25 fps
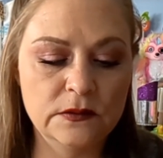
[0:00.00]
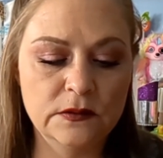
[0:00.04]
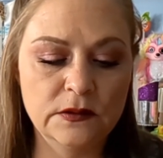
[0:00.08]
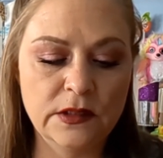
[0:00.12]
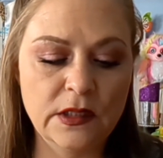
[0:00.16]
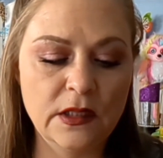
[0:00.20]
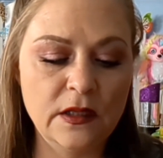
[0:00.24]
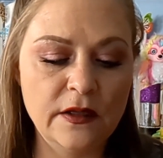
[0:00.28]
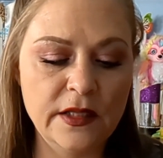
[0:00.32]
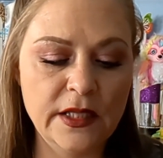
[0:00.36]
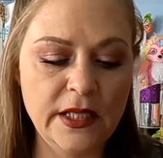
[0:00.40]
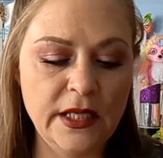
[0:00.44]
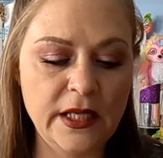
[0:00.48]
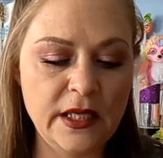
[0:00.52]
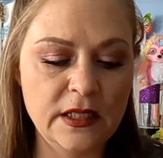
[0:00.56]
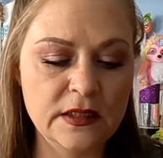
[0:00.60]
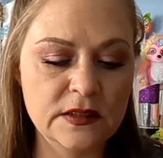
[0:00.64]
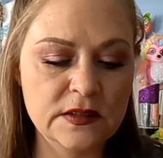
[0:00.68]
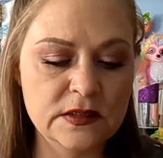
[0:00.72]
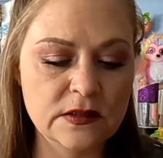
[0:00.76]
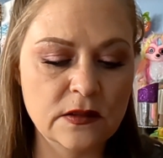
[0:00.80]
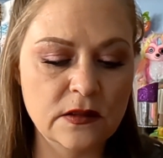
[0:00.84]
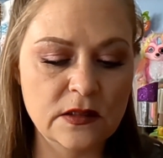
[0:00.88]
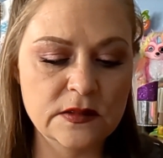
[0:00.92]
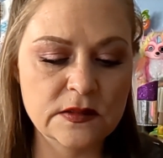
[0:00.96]
Get all that
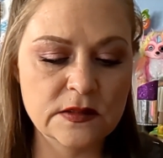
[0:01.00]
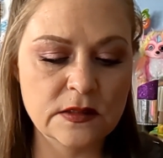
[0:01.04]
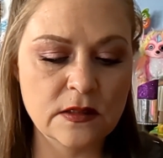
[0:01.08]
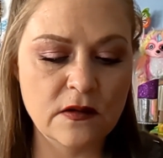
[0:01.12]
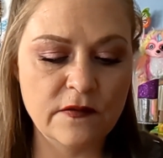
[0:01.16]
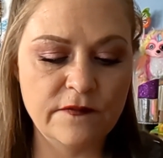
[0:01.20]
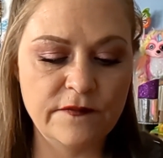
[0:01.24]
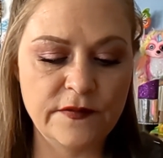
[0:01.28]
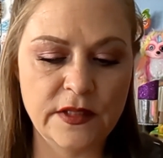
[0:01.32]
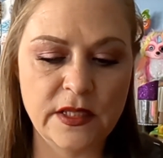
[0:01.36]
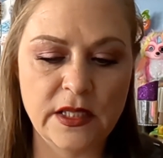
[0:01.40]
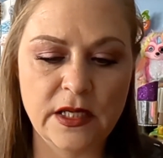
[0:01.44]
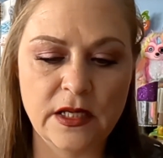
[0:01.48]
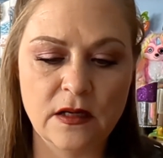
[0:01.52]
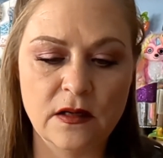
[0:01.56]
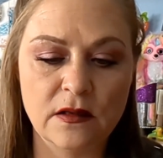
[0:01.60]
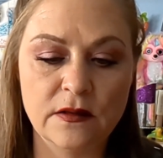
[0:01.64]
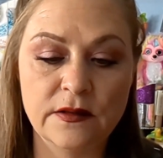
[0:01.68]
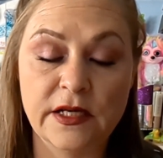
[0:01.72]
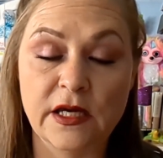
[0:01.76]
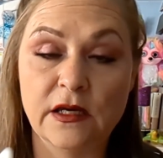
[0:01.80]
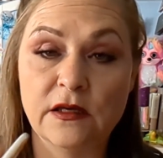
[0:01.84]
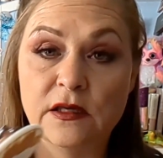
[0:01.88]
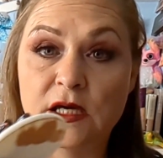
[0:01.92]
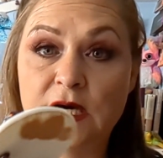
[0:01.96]
excess off of there.
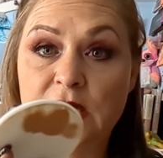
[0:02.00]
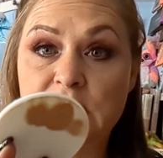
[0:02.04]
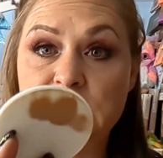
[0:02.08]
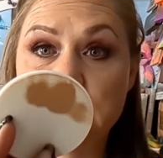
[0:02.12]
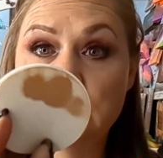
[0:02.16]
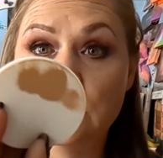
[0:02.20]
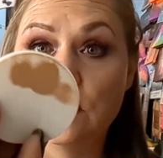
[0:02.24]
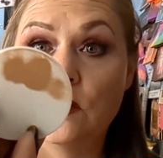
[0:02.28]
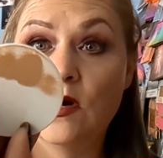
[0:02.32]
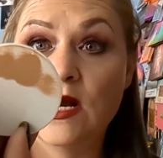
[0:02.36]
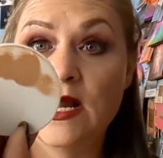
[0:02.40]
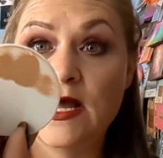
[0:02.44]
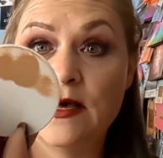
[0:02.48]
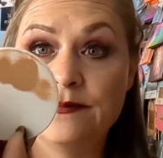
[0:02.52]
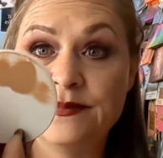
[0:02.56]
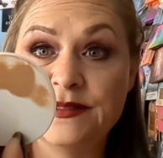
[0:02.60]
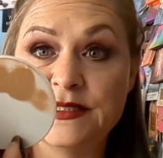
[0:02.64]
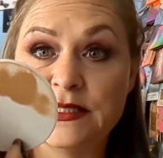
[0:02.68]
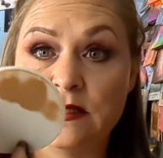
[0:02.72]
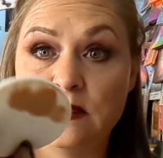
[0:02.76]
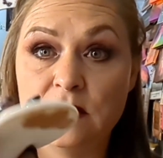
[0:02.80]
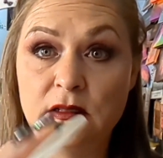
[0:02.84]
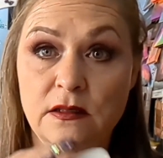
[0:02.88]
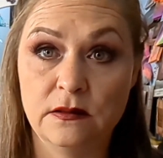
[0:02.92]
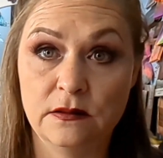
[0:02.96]
Now, you guys, it grabs
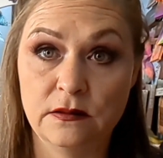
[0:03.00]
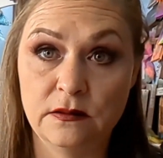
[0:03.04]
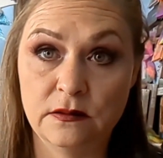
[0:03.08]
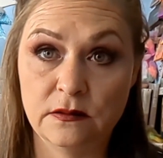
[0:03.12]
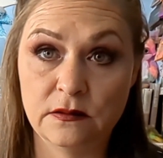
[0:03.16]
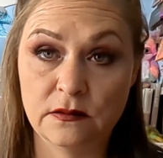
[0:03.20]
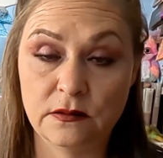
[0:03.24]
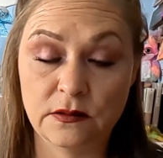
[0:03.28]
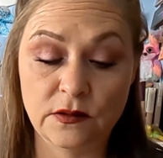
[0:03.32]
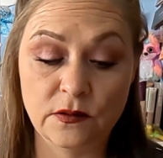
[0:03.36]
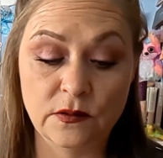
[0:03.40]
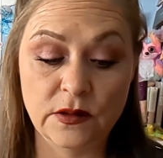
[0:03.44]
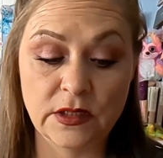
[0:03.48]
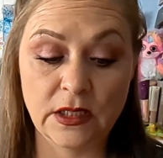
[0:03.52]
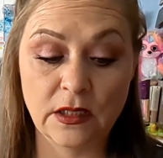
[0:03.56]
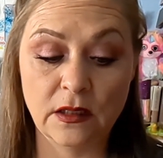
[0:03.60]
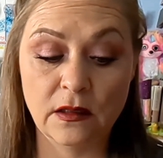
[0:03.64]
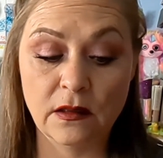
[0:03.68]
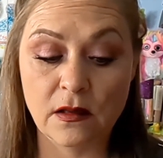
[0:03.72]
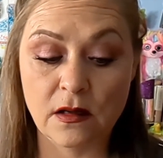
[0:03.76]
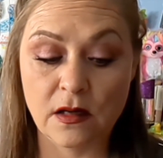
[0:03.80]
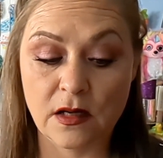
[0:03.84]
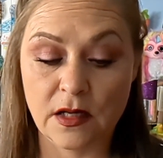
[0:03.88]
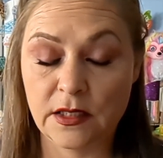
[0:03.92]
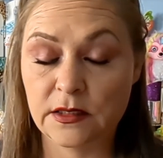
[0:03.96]
it. You get a
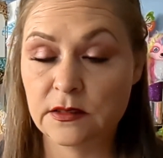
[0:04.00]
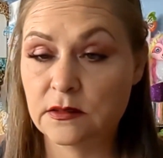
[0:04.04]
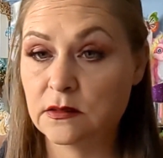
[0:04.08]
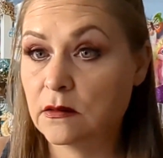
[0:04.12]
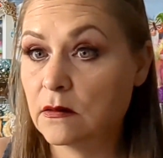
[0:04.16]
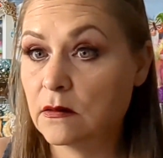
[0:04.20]
lot.